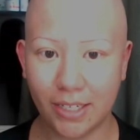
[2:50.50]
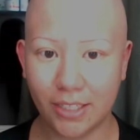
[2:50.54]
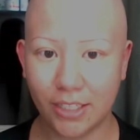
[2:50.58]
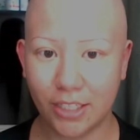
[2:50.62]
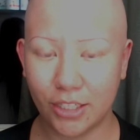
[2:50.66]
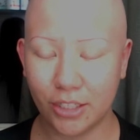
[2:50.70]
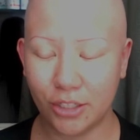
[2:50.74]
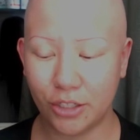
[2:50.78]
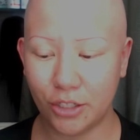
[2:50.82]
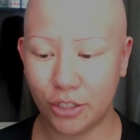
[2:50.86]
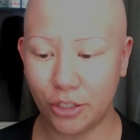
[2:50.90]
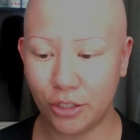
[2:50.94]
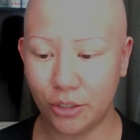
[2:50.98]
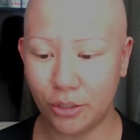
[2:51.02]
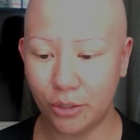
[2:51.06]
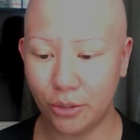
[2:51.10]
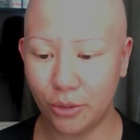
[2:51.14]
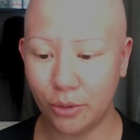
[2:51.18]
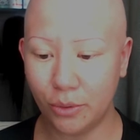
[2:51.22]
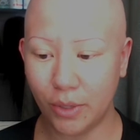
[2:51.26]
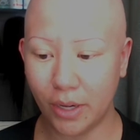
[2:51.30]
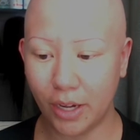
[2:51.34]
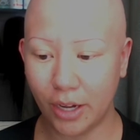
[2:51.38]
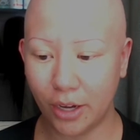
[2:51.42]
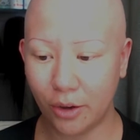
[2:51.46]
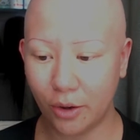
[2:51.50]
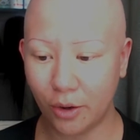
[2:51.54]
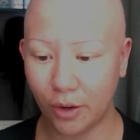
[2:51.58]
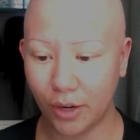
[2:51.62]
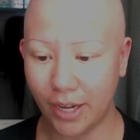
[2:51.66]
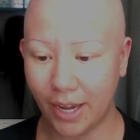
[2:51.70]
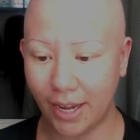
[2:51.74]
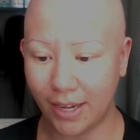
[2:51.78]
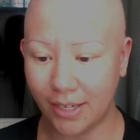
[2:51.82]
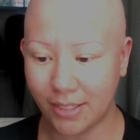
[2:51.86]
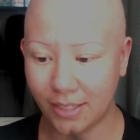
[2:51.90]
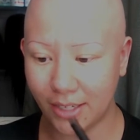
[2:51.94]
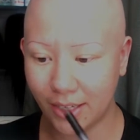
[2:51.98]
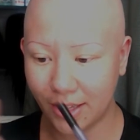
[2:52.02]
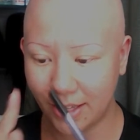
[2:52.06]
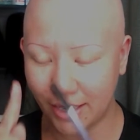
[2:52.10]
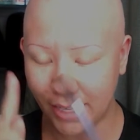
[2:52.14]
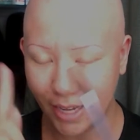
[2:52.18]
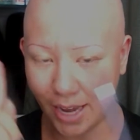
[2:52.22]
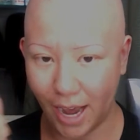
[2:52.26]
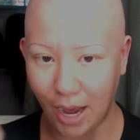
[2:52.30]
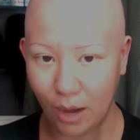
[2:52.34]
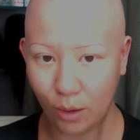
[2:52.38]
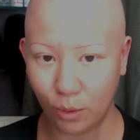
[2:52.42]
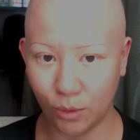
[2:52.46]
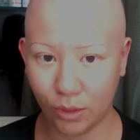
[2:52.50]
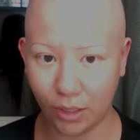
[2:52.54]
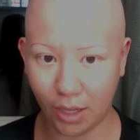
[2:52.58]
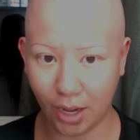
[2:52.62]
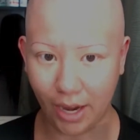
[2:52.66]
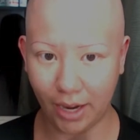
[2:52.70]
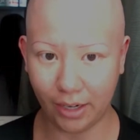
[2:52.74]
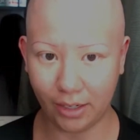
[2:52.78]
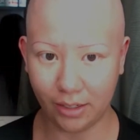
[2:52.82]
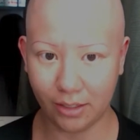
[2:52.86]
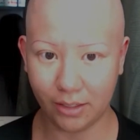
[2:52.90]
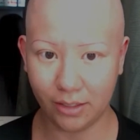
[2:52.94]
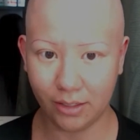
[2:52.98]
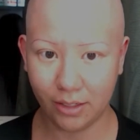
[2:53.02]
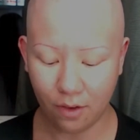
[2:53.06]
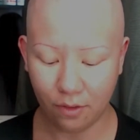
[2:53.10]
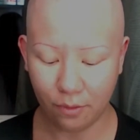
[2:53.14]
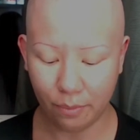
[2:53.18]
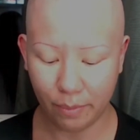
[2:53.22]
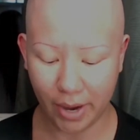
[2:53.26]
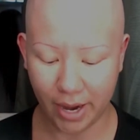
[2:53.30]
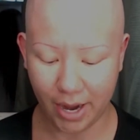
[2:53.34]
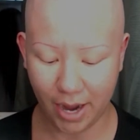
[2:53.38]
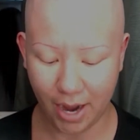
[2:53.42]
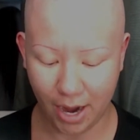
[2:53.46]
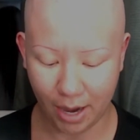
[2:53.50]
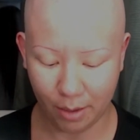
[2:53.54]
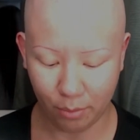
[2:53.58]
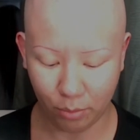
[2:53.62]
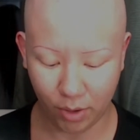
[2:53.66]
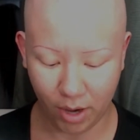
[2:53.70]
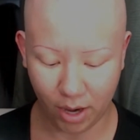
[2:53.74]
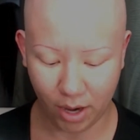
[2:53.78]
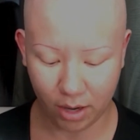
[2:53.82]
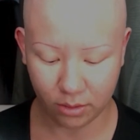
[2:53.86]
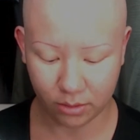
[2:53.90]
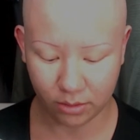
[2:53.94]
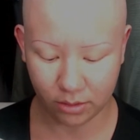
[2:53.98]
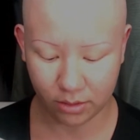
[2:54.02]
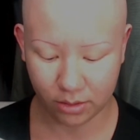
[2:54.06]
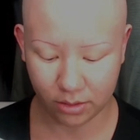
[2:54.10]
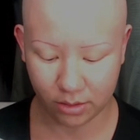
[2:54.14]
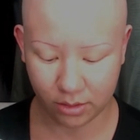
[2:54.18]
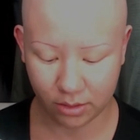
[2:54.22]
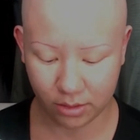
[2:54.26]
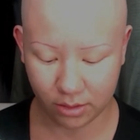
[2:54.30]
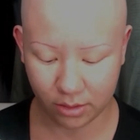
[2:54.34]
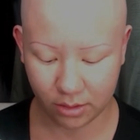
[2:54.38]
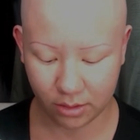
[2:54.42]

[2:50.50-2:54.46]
it to create the outline of my eyebrows.